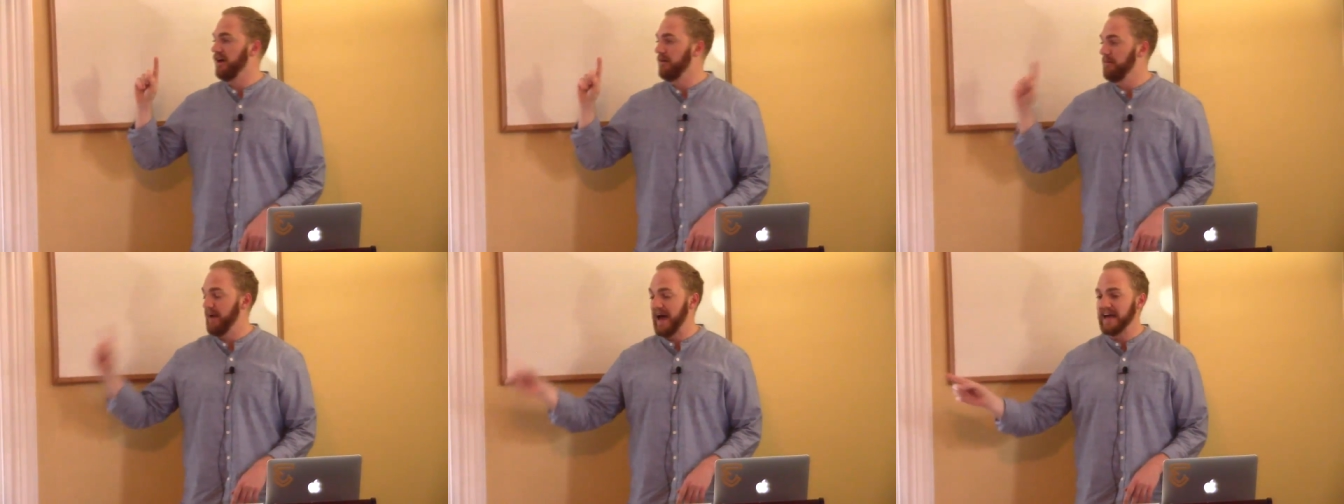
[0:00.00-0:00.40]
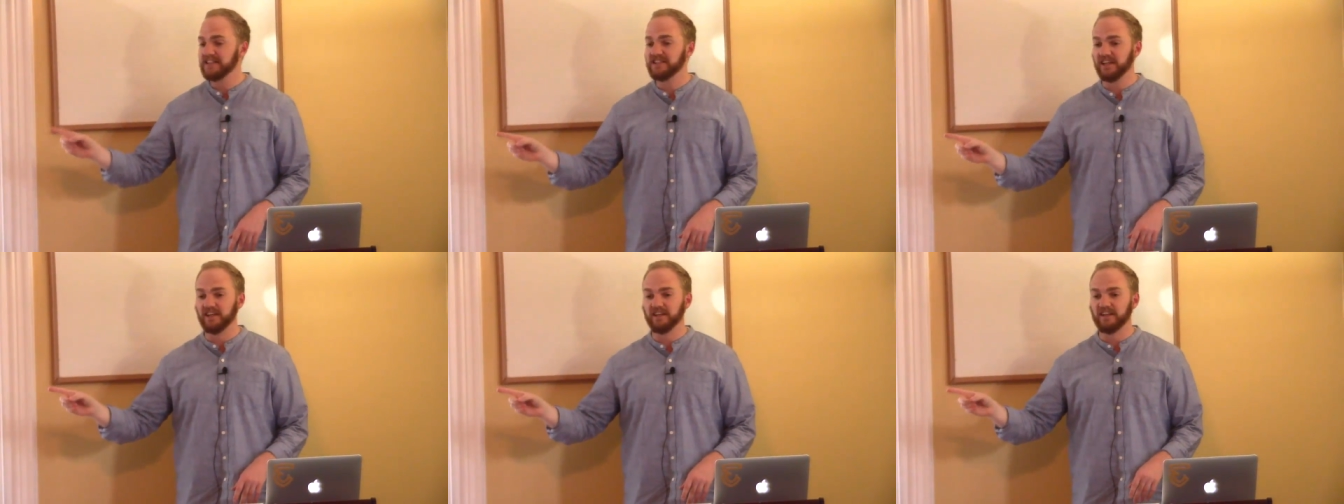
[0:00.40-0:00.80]

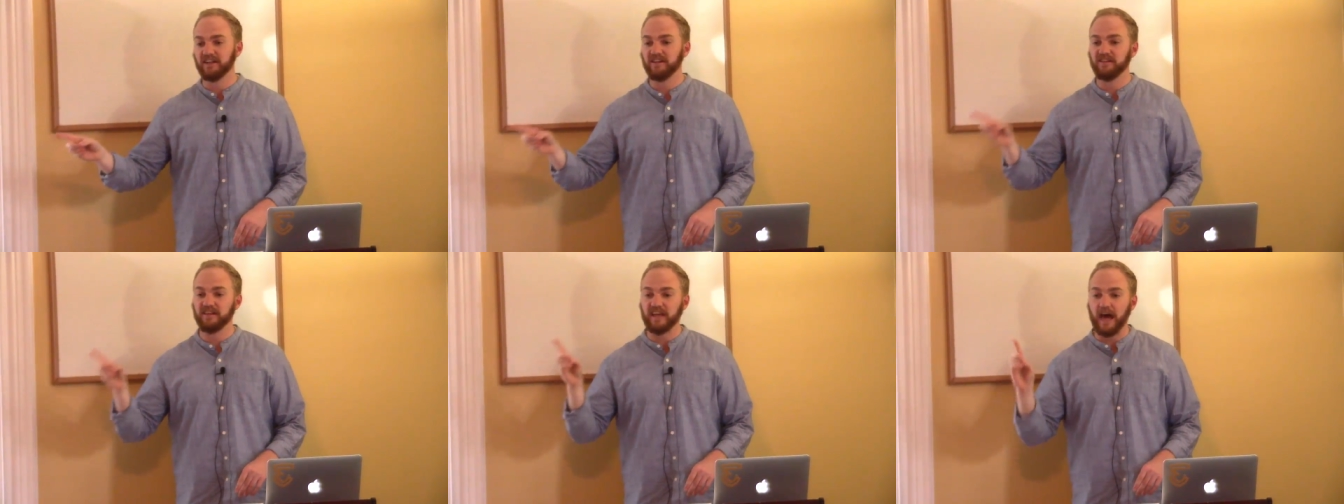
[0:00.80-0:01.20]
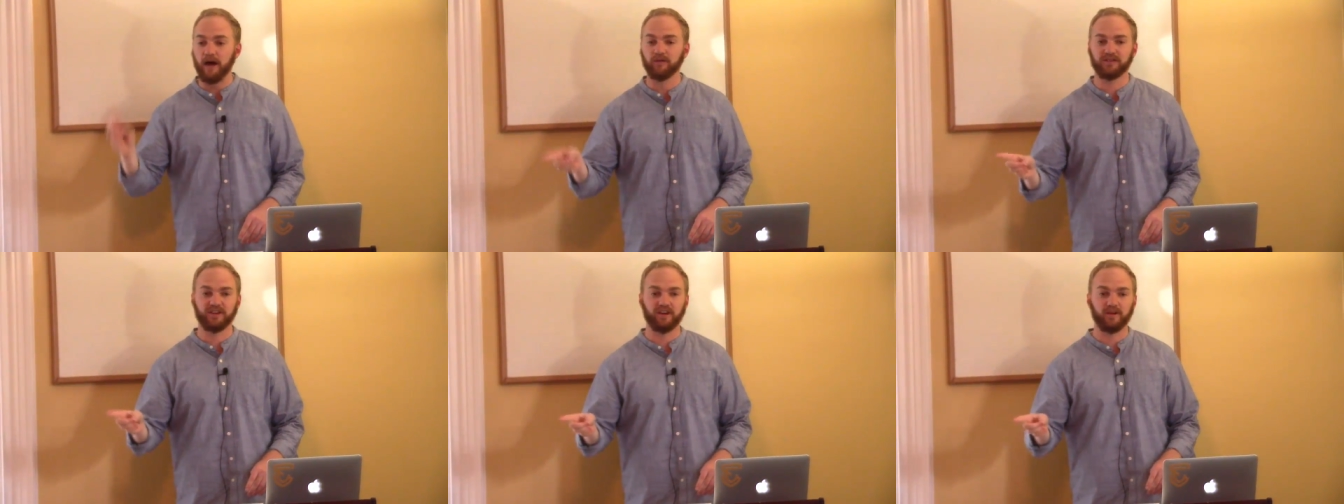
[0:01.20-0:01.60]
Imagine the
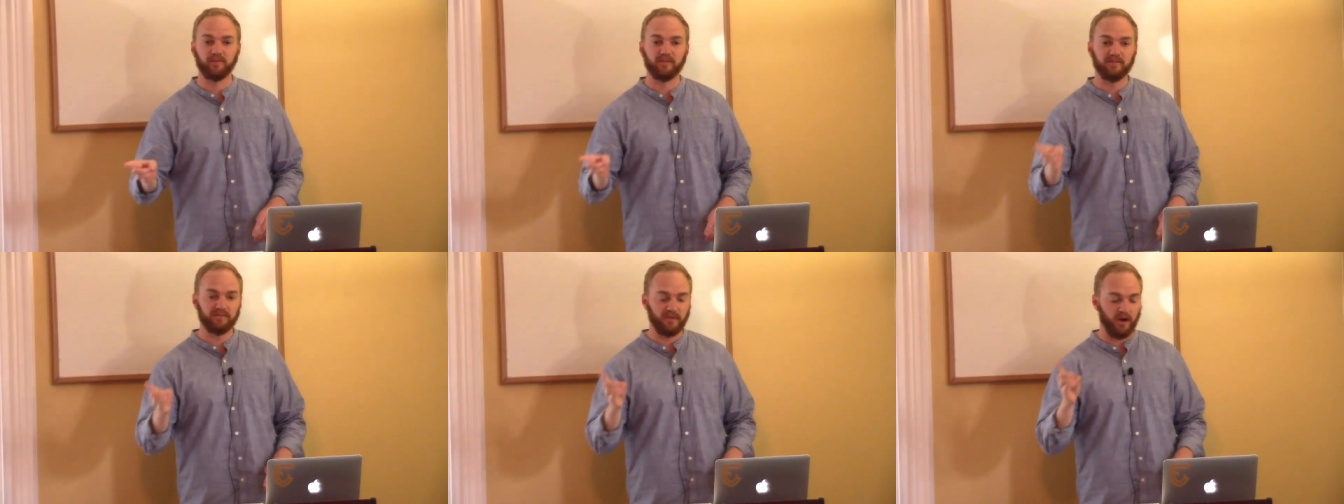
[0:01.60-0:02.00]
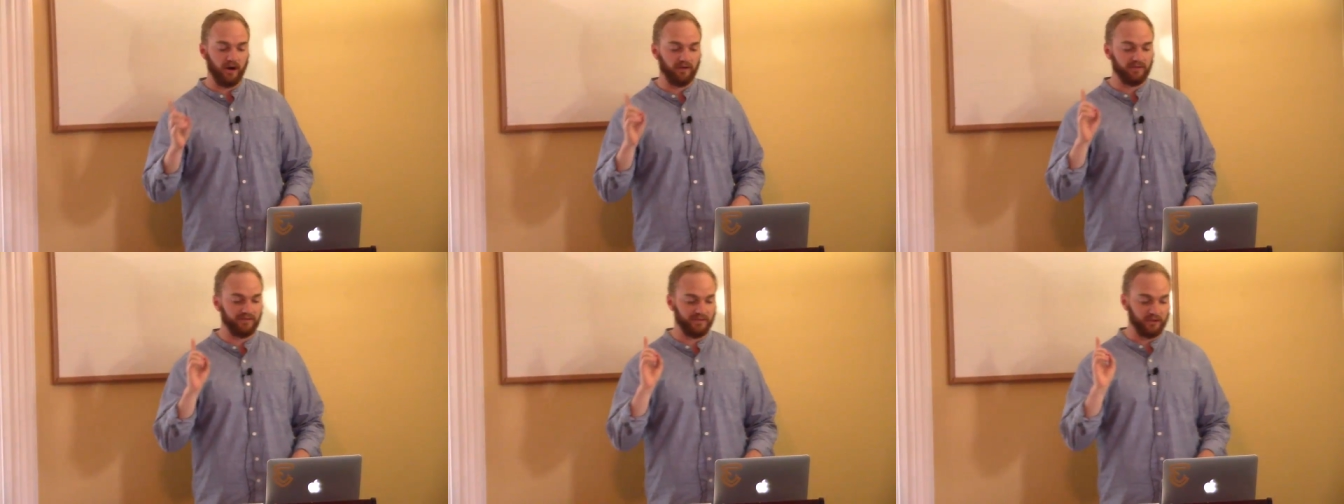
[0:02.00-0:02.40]
outcome
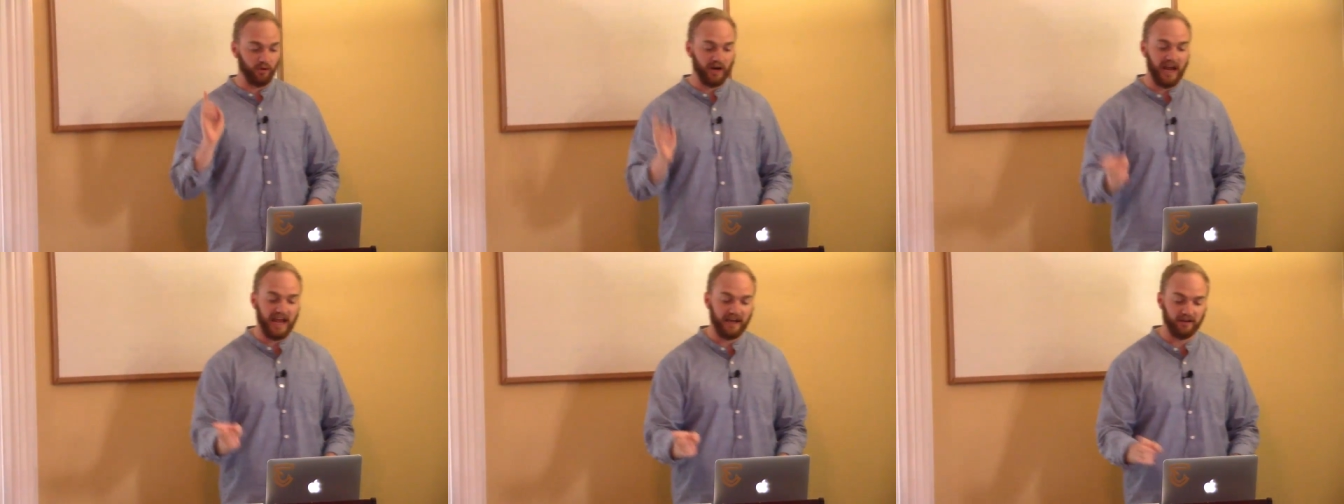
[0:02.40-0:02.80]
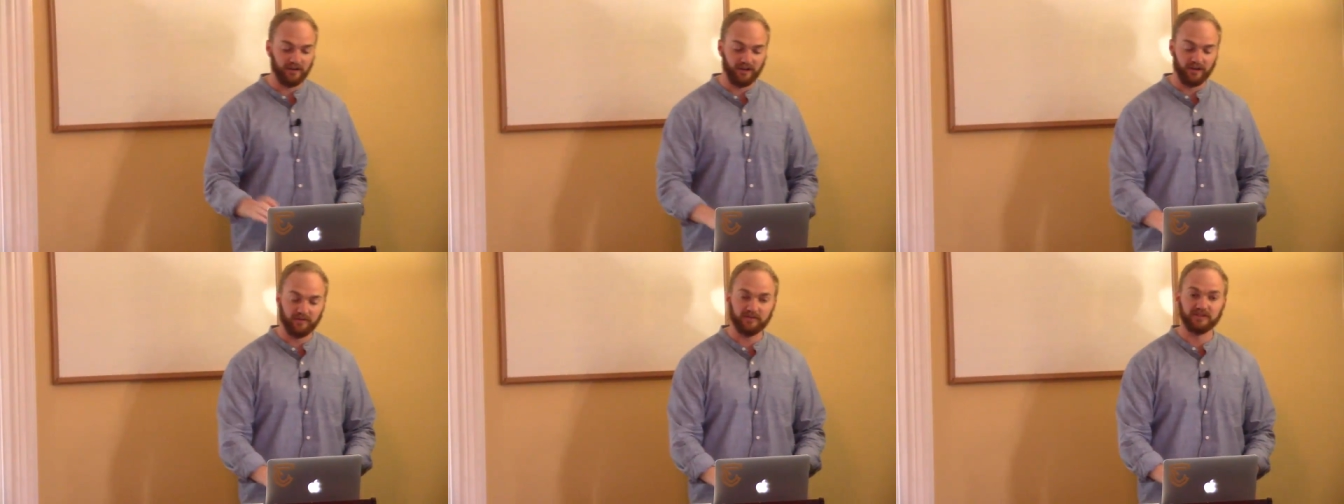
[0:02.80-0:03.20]
of your
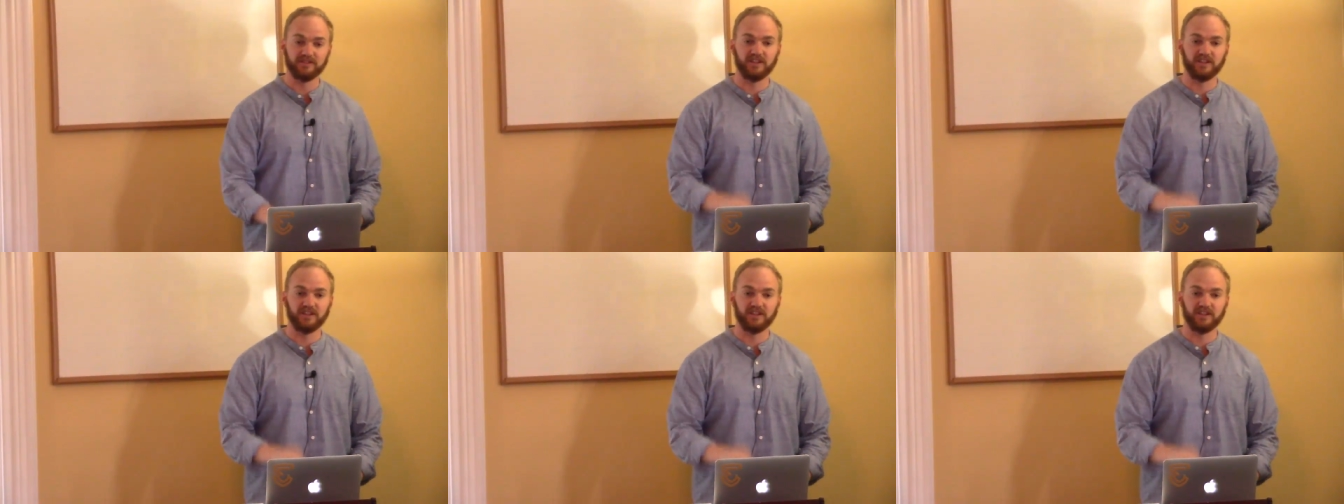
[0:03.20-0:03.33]
anger.